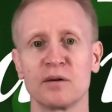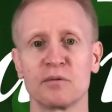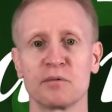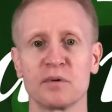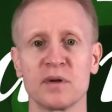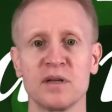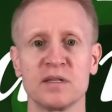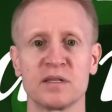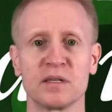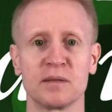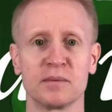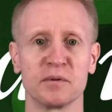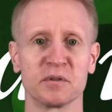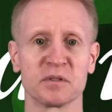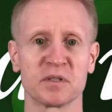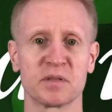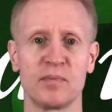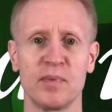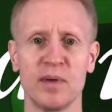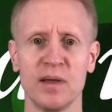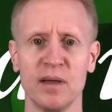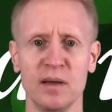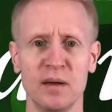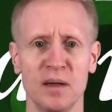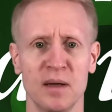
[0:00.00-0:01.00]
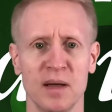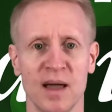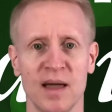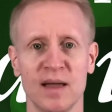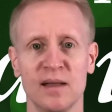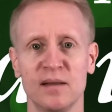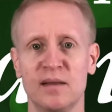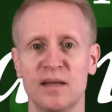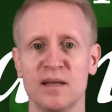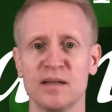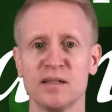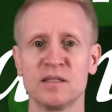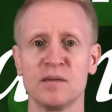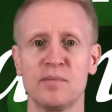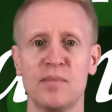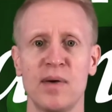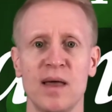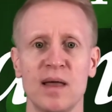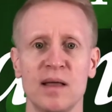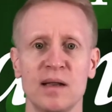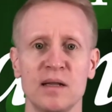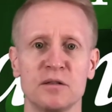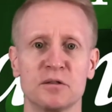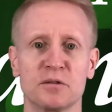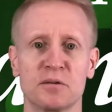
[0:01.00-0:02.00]
reasonable speed,
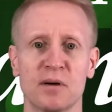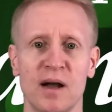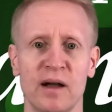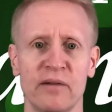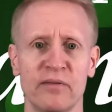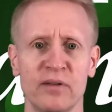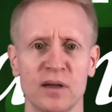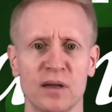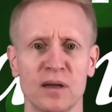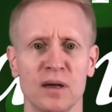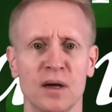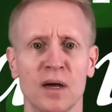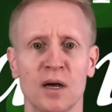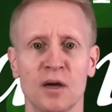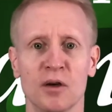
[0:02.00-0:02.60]
anticipating traffic,